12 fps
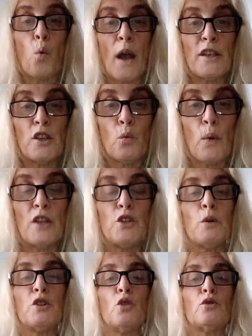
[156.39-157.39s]

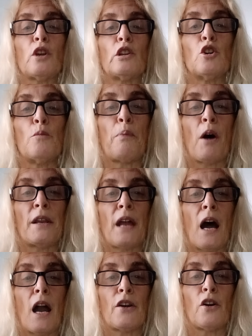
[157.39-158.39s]
you would use a loop on
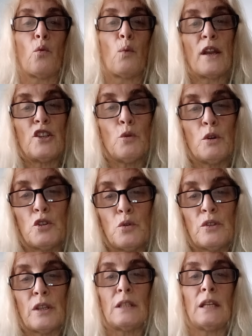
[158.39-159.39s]
agar, when you would
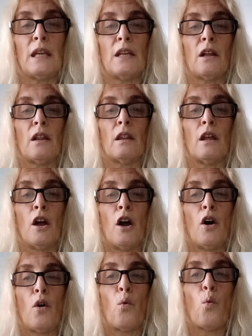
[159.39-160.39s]
use a needle,
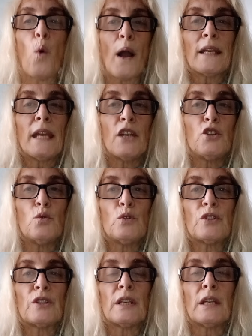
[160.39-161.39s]
what can you
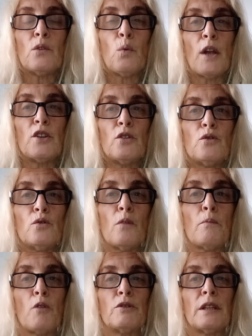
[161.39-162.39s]
see when you do
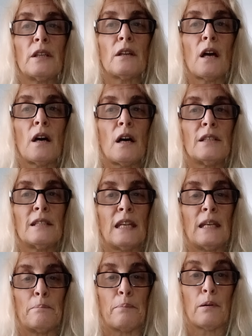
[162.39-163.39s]
a
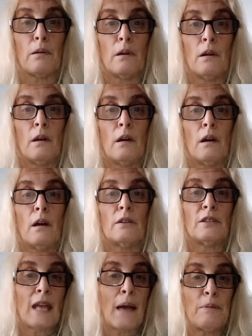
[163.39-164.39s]
deep?
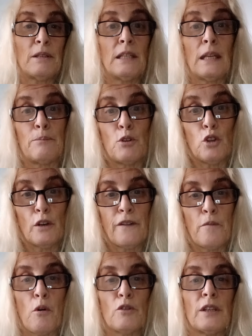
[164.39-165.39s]
Stab it deep. You look
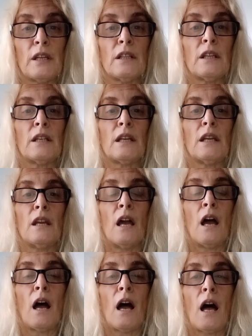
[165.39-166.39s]
for motility.
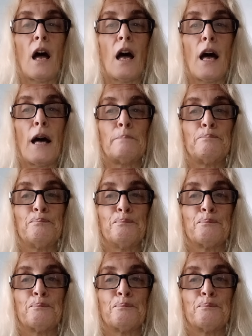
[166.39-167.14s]
So